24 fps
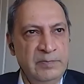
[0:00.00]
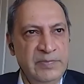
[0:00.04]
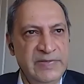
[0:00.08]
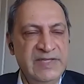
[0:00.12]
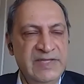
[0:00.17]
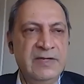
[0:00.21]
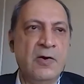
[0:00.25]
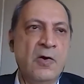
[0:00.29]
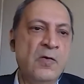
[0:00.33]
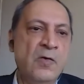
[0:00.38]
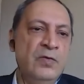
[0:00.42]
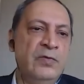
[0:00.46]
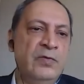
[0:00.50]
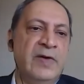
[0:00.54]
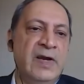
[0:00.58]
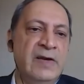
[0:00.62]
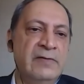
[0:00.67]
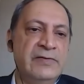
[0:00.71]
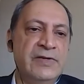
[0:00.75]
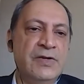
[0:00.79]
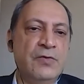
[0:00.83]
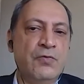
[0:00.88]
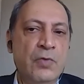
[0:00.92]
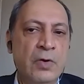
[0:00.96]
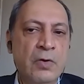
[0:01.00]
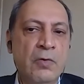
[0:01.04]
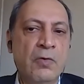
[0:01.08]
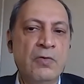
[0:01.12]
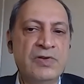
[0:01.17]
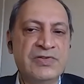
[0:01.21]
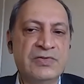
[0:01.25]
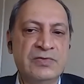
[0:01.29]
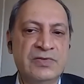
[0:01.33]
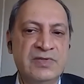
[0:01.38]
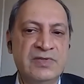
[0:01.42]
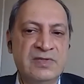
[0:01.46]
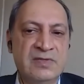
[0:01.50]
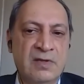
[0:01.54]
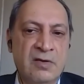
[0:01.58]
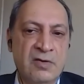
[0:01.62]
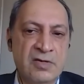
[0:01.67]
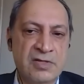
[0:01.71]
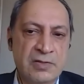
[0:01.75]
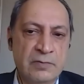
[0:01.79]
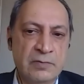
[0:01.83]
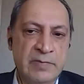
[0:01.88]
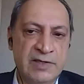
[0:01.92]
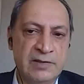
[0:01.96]
beyond 5G, we're also
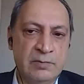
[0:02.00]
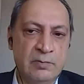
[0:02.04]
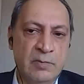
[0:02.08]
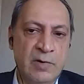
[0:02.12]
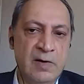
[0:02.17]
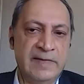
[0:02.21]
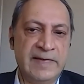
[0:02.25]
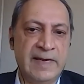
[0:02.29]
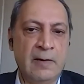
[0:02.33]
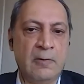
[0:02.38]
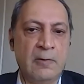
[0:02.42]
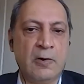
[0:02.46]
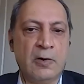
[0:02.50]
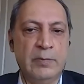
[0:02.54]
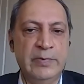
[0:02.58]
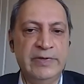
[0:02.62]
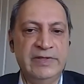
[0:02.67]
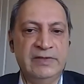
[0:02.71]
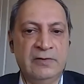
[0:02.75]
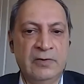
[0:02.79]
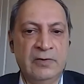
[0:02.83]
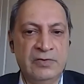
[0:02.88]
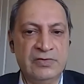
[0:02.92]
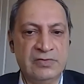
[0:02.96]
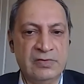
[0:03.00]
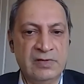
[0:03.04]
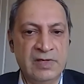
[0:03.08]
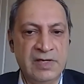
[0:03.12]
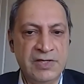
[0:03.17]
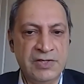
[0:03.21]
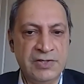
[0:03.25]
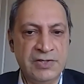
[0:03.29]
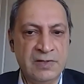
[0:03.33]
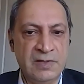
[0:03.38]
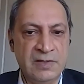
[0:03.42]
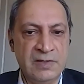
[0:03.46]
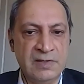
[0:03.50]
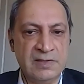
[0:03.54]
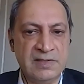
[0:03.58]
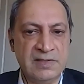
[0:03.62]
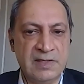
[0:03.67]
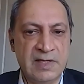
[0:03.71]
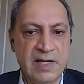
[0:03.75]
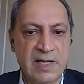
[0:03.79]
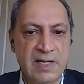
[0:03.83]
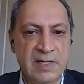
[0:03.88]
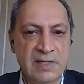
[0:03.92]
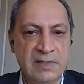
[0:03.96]
discussing about multi-orbit
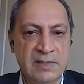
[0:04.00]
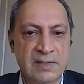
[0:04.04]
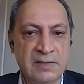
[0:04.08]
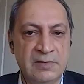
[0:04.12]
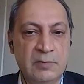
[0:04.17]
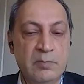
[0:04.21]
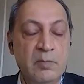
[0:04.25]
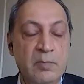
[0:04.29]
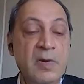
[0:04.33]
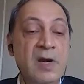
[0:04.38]
constellations and the